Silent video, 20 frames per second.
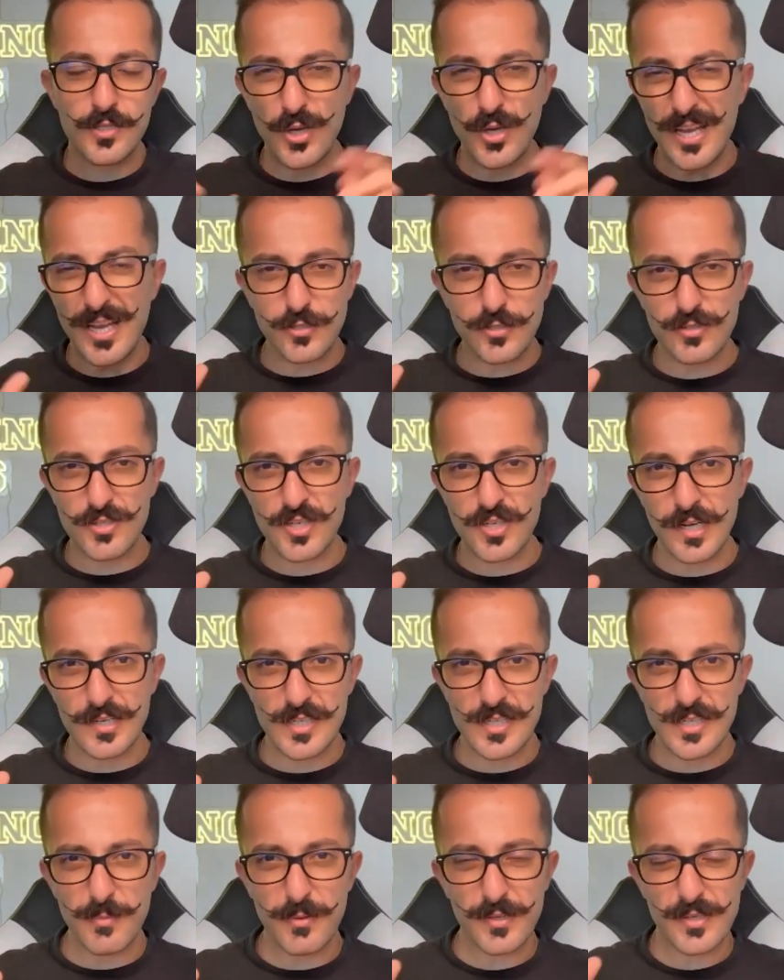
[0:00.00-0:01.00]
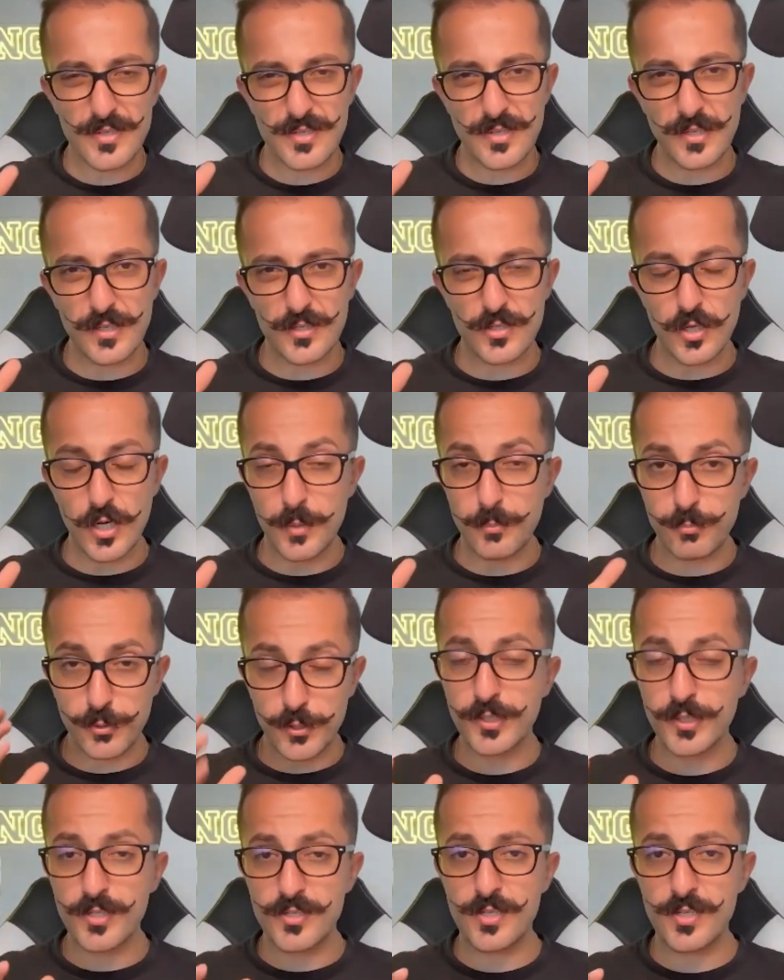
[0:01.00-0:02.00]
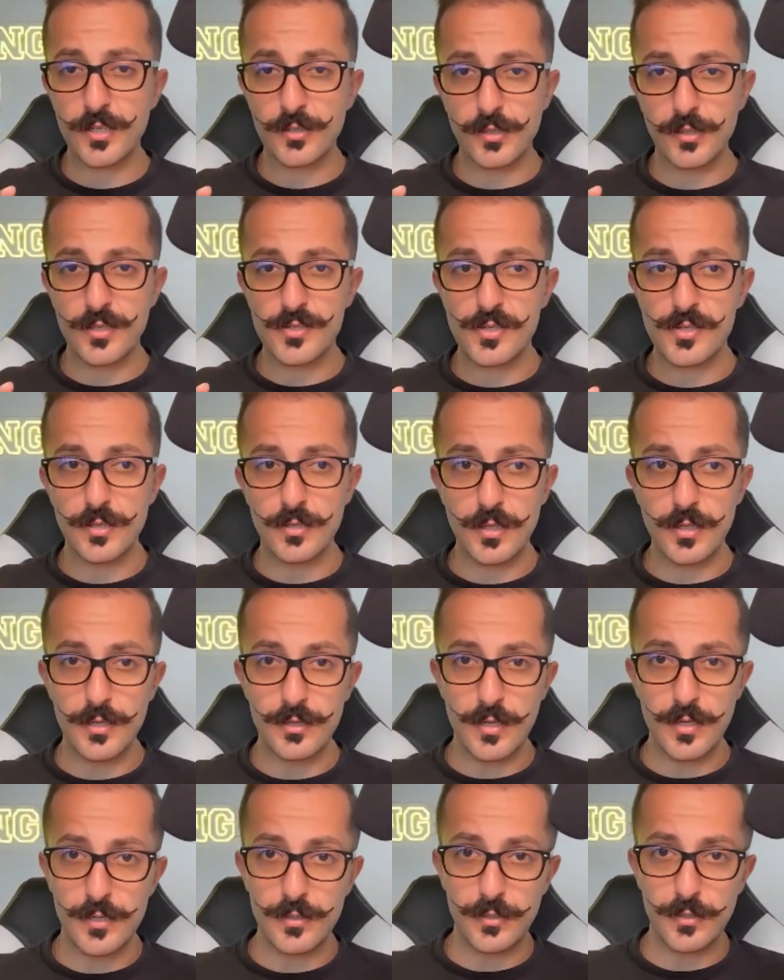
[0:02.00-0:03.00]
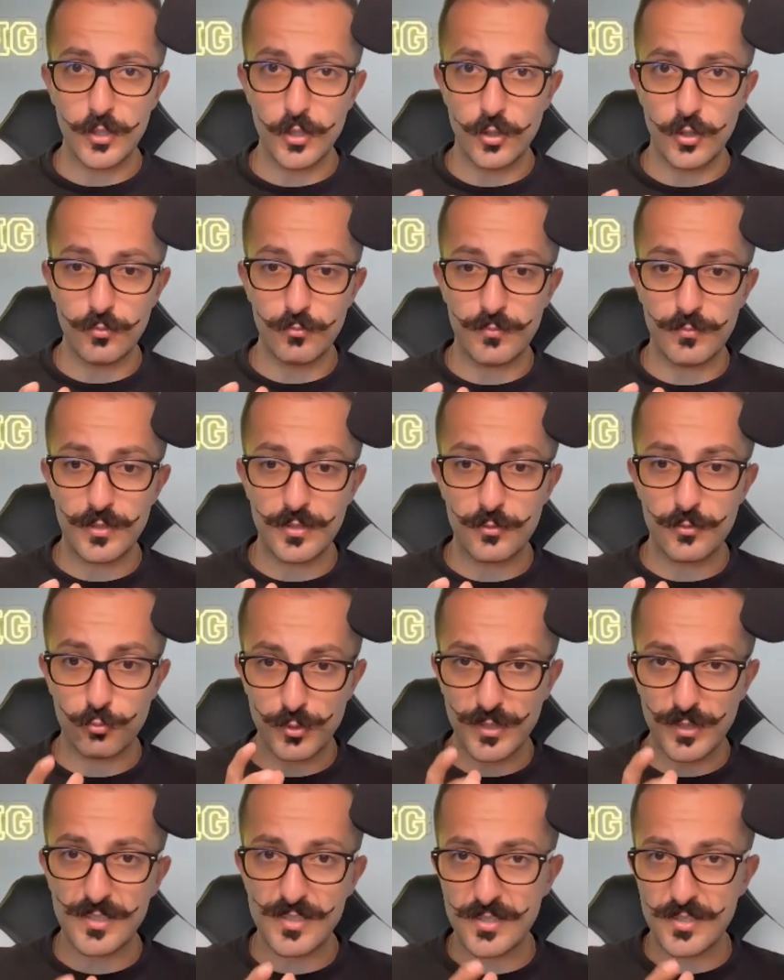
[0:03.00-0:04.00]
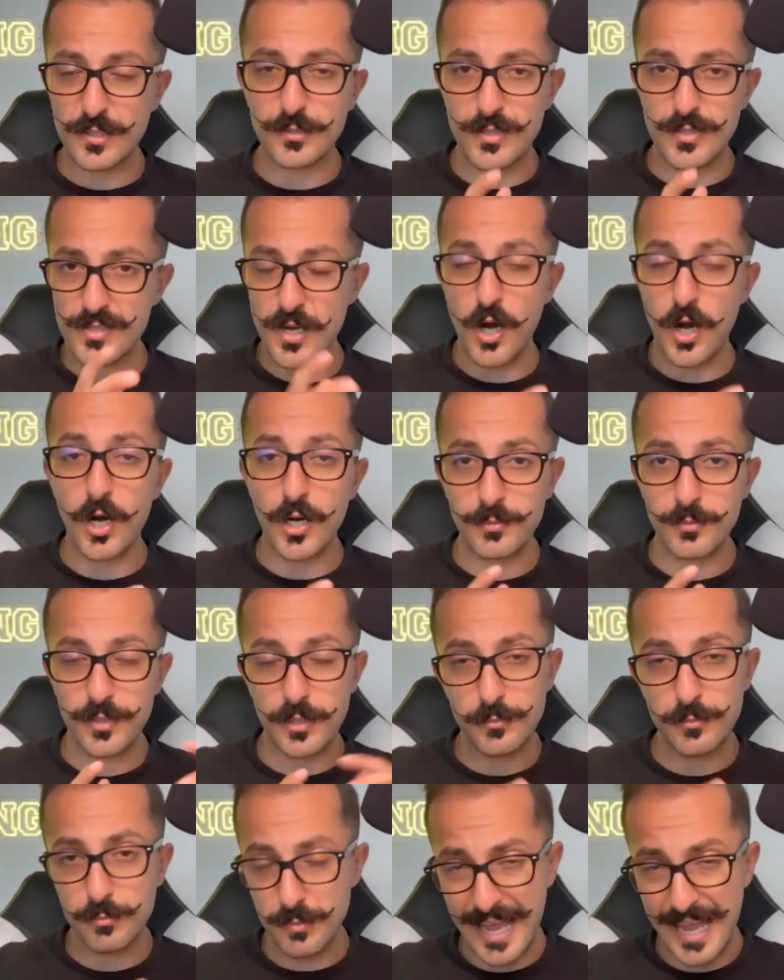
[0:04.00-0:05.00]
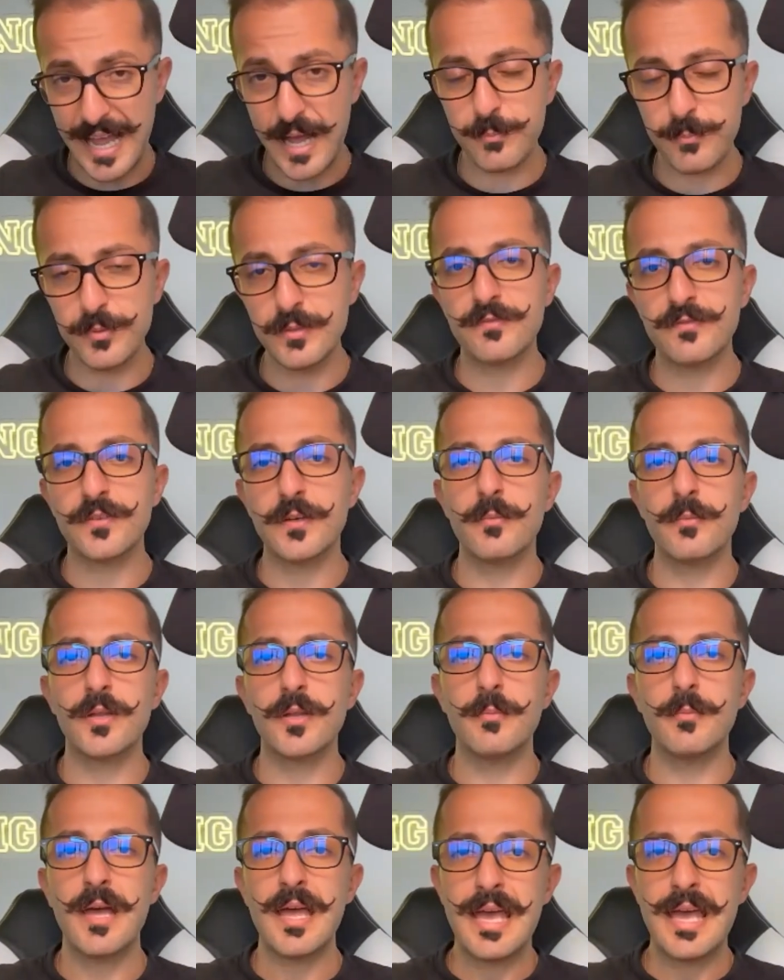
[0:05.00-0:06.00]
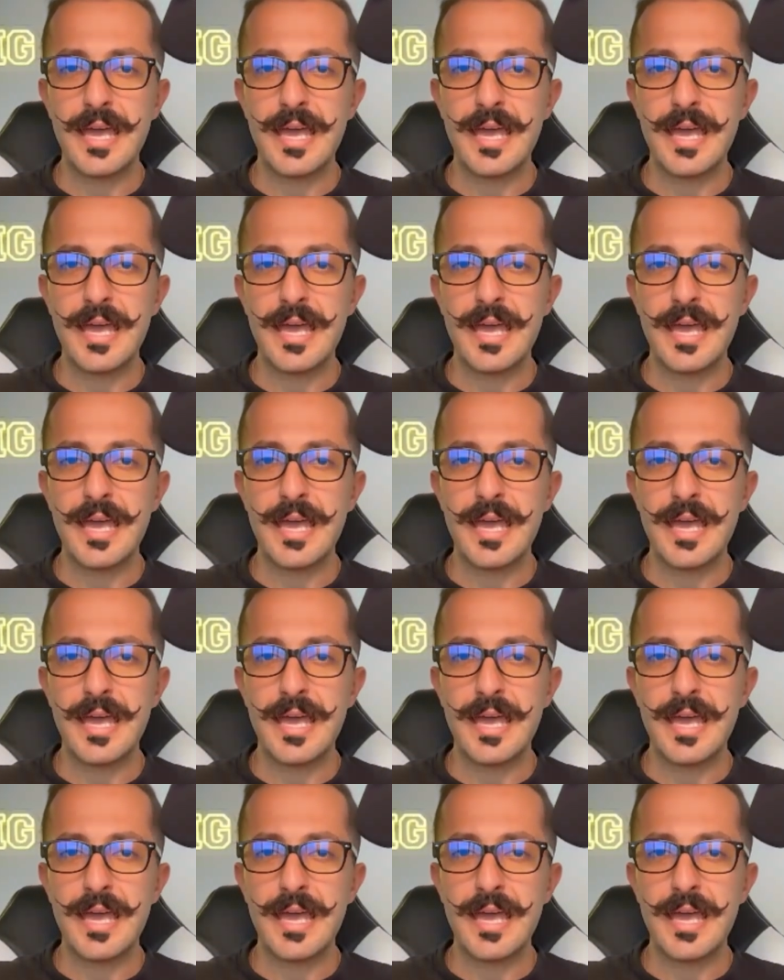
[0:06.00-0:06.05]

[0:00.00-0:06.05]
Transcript: So as you saw, some of these things are pretty serious and and and you know, real serious harm can happen from them.